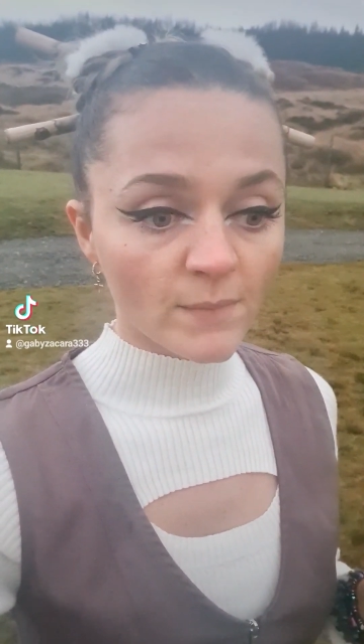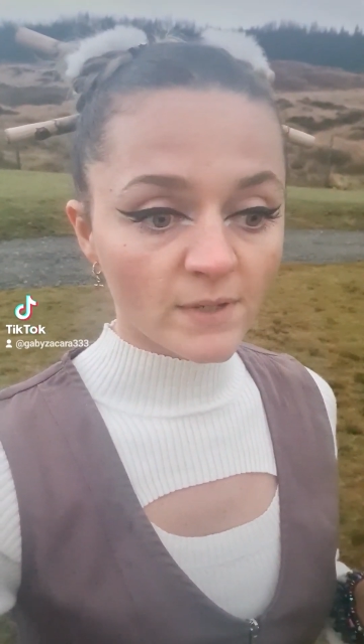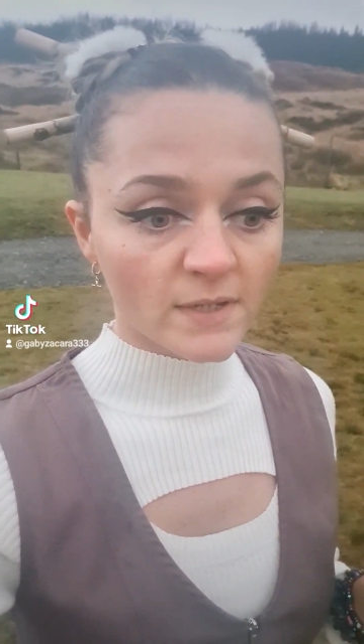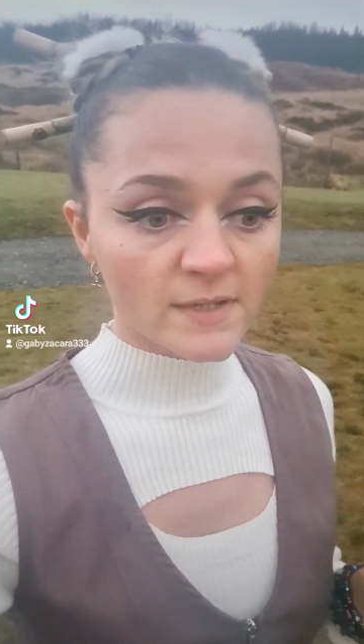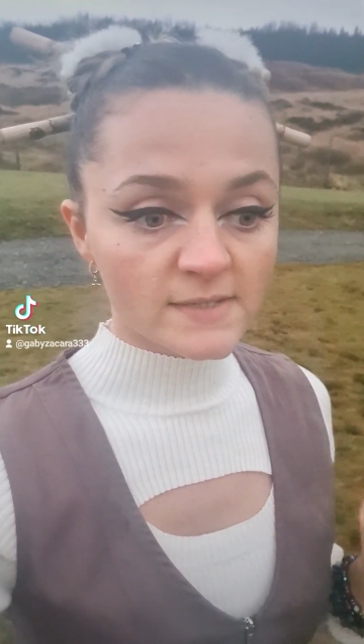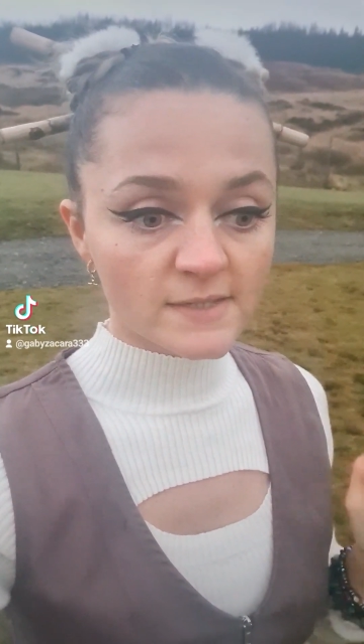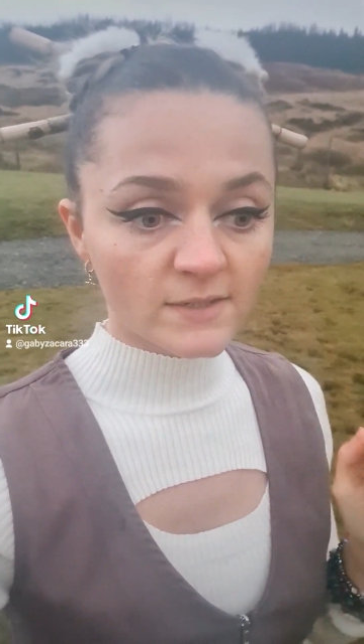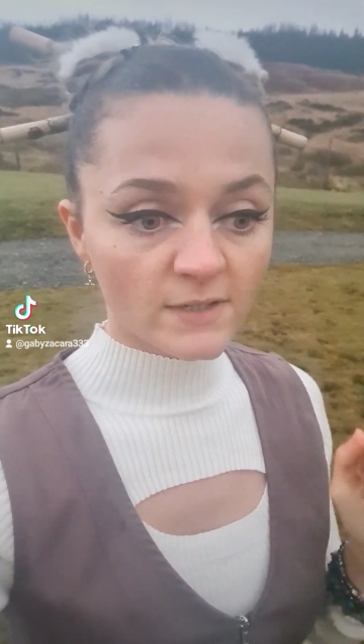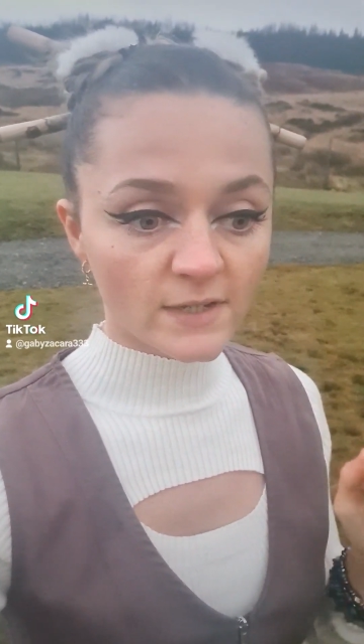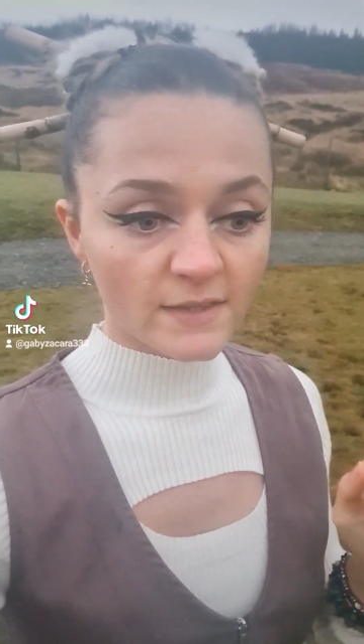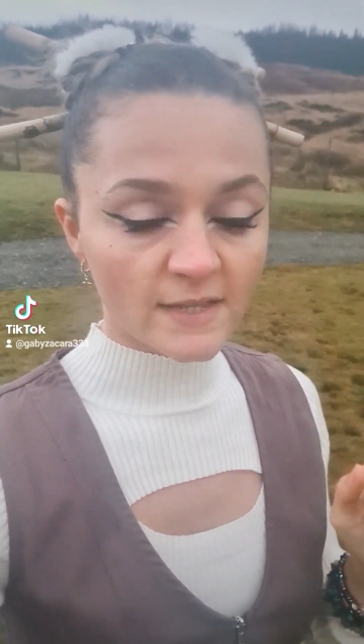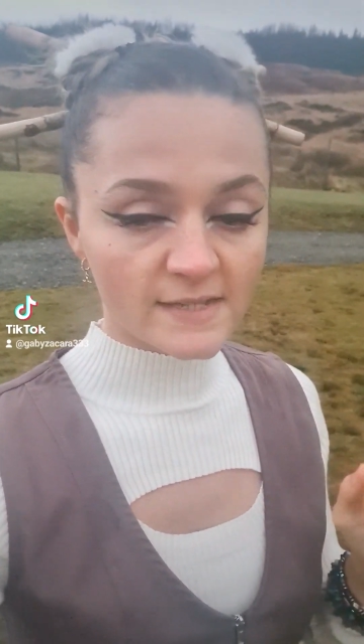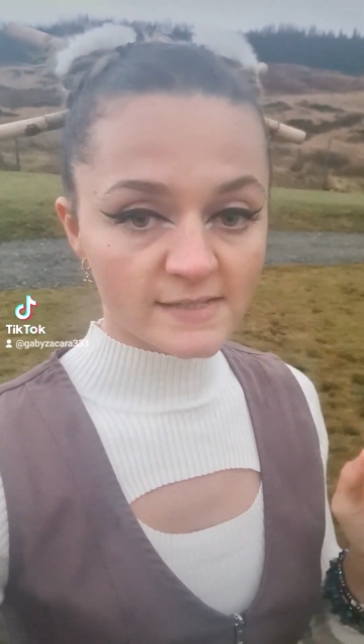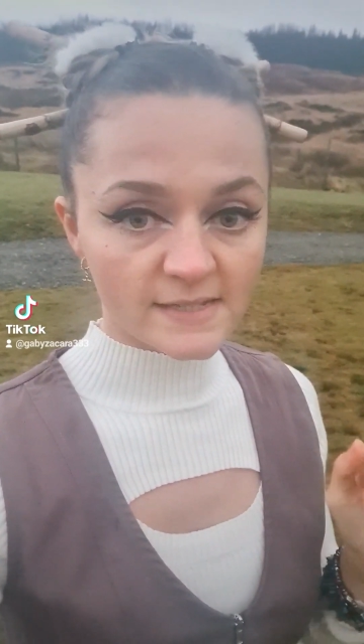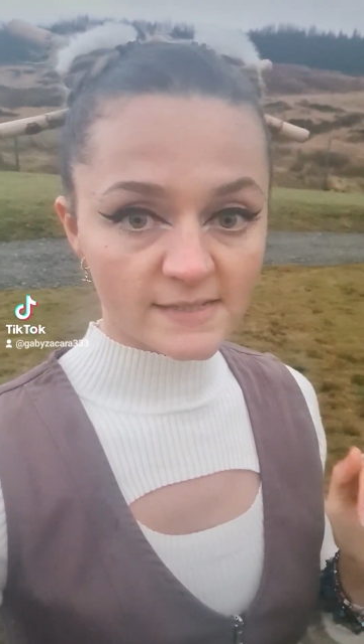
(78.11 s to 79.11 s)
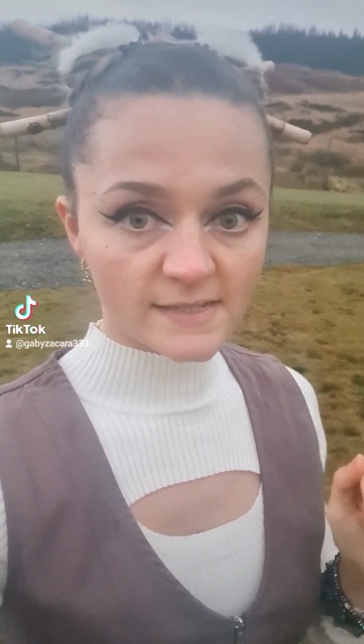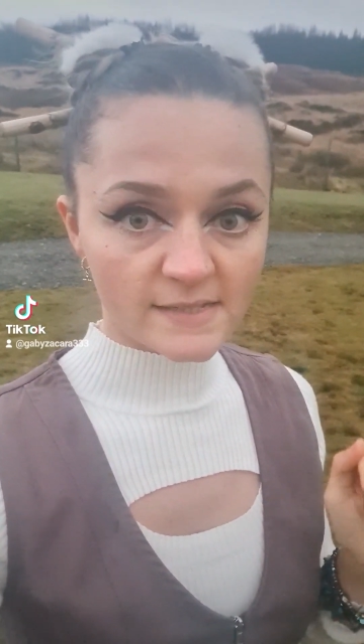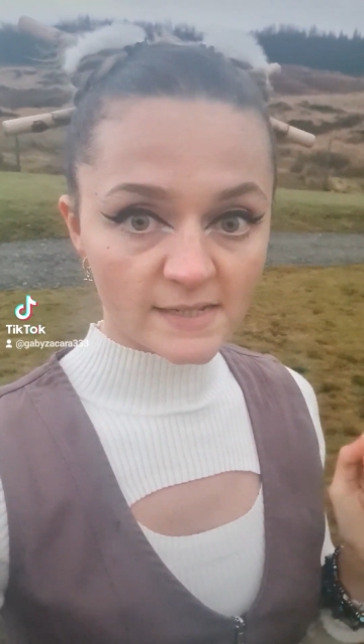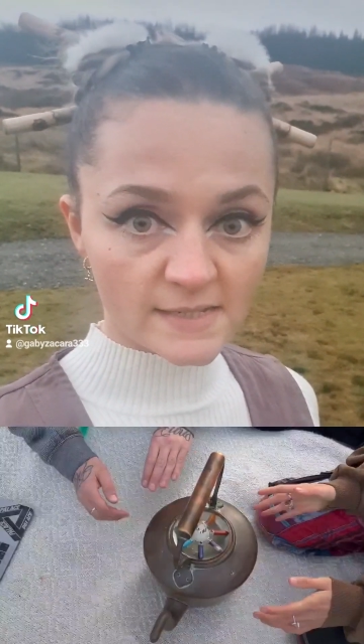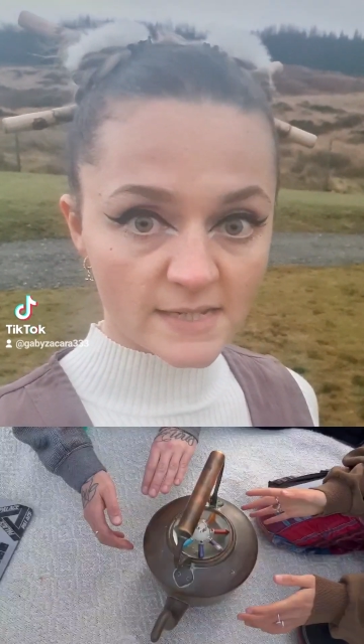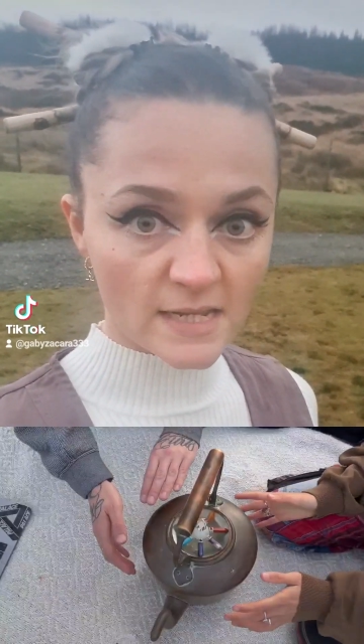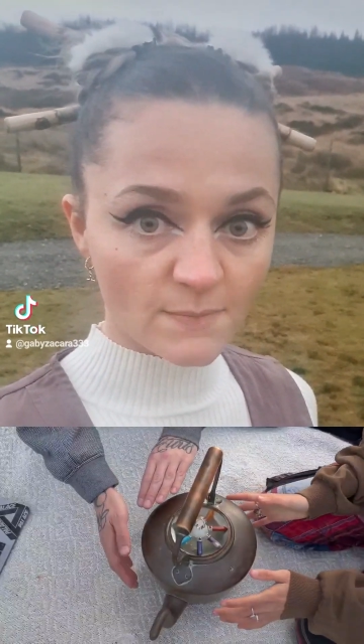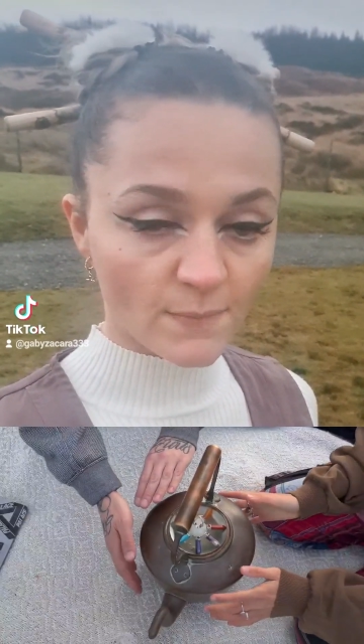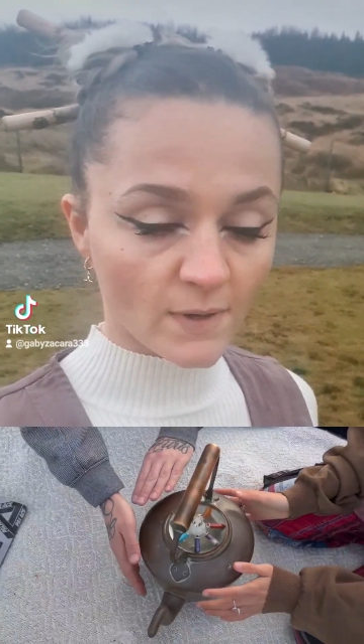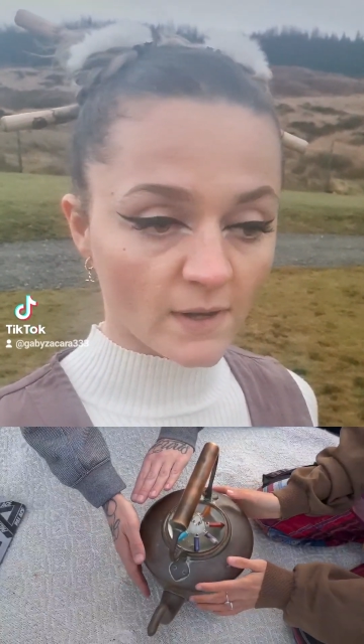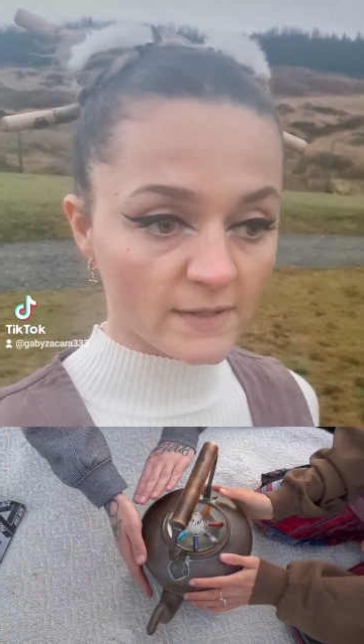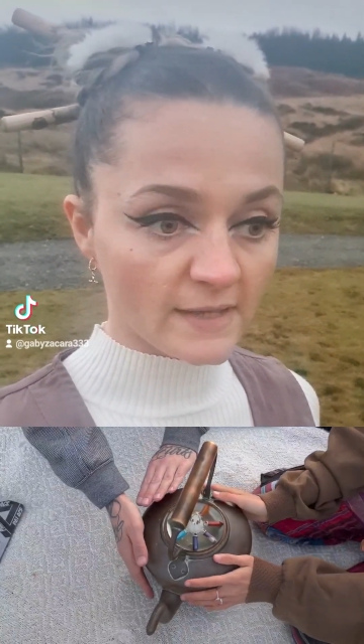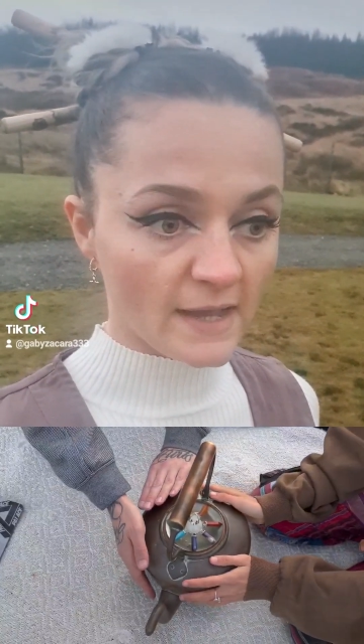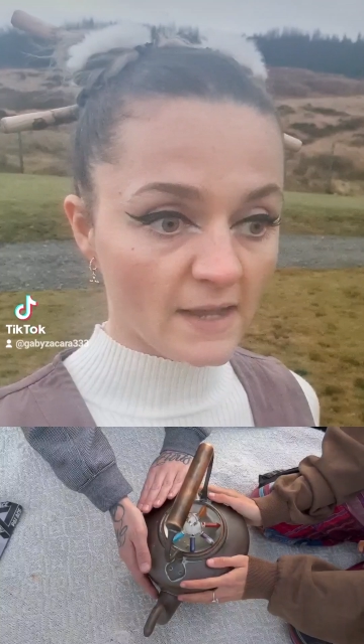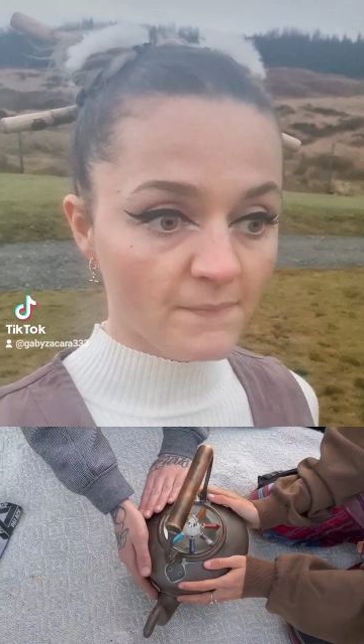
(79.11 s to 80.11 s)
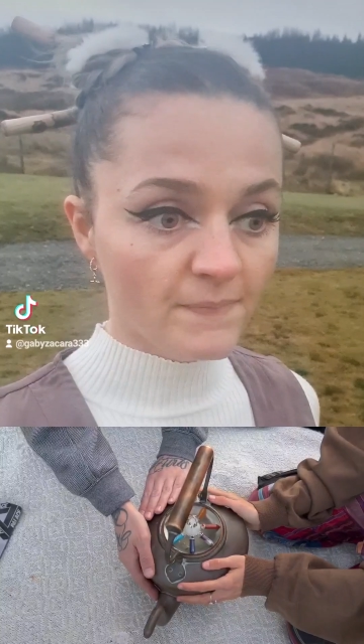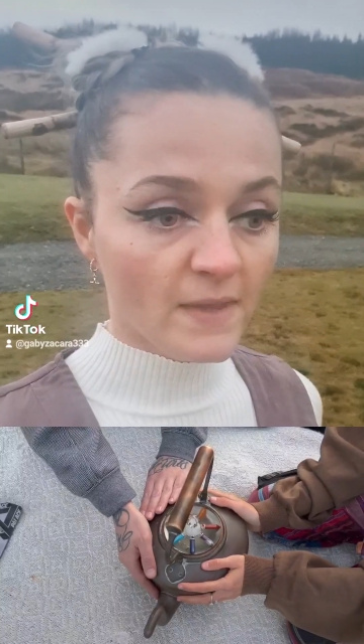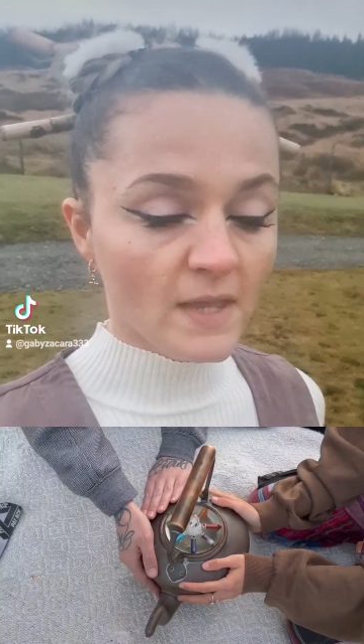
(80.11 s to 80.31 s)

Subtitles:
because look at this, this is a teapot, yeah.